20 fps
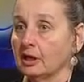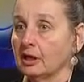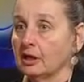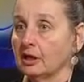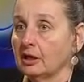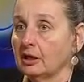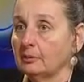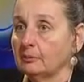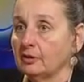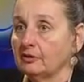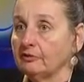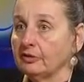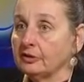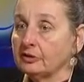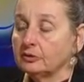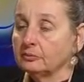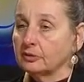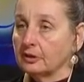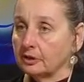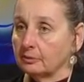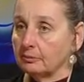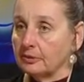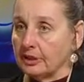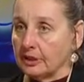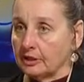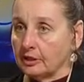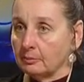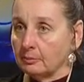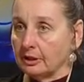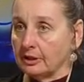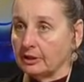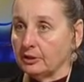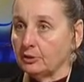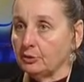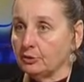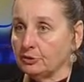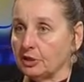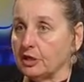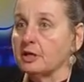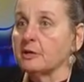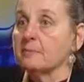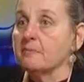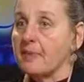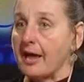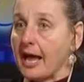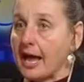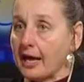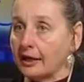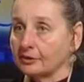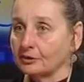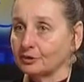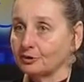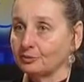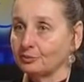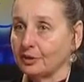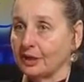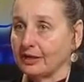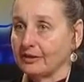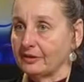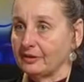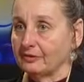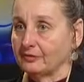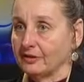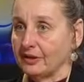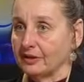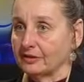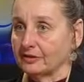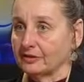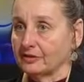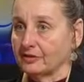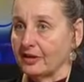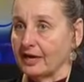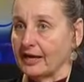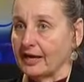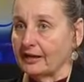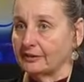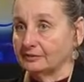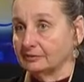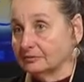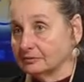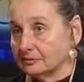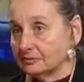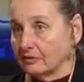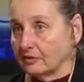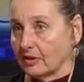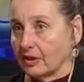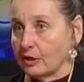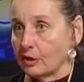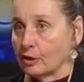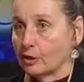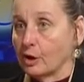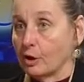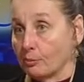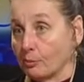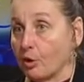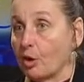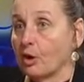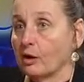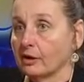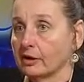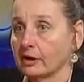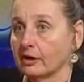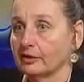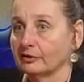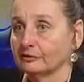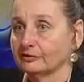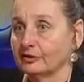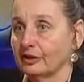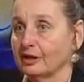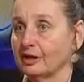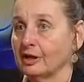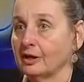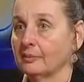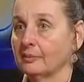A victim can be anybody who's impacted by the events that they are part of.